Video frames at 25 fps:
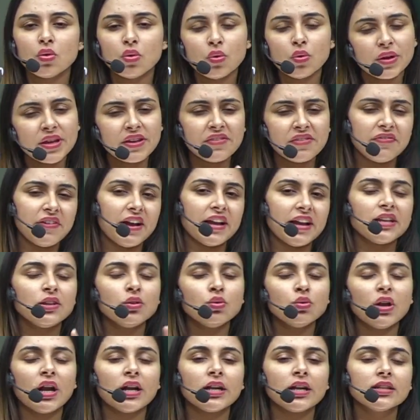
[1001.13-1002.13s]
okay, fine,
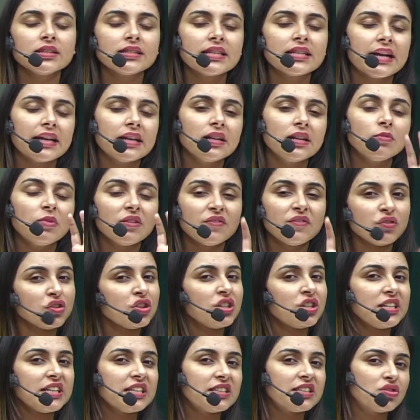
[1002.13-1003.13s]
you'll understand it, but for the
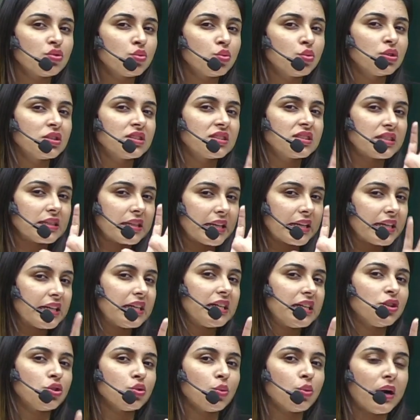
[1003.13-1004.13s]
NEET students, they
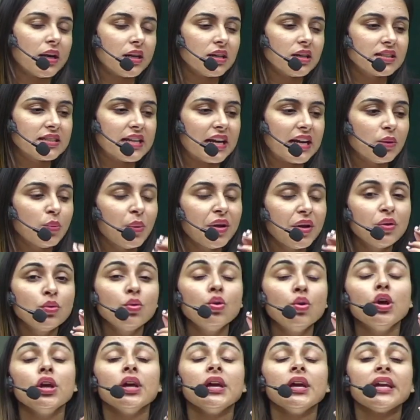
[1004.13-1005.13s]
need to understand, when you
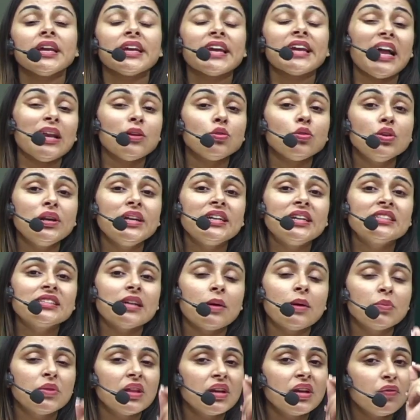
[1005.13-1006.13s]
calculate
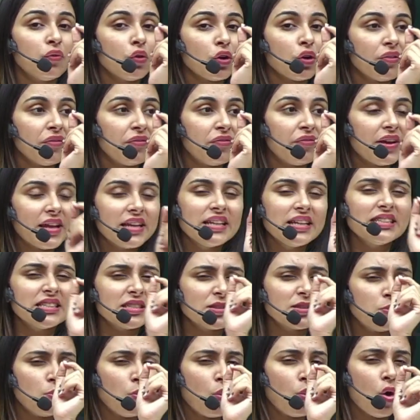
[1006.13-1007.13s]
something for a very
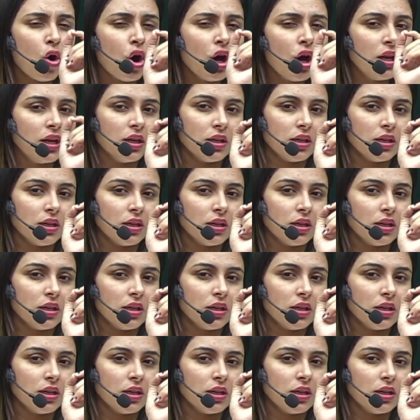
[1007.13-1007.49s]
small